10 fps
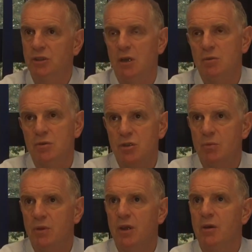So
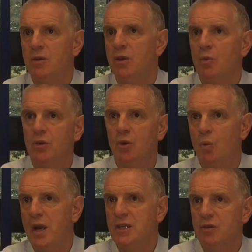some of the
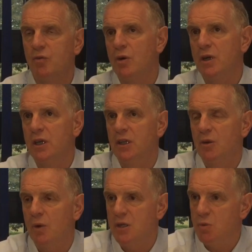ways of working and
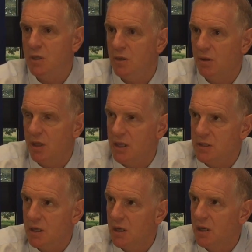the ways we do
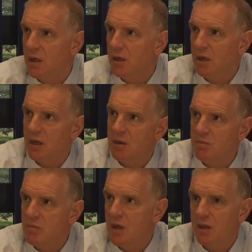things,
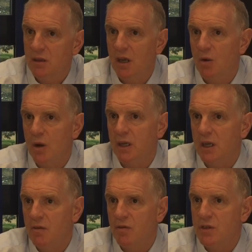they're quite
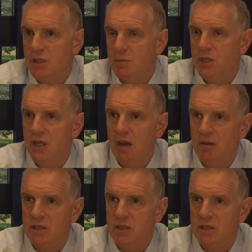keen for us to be sharing.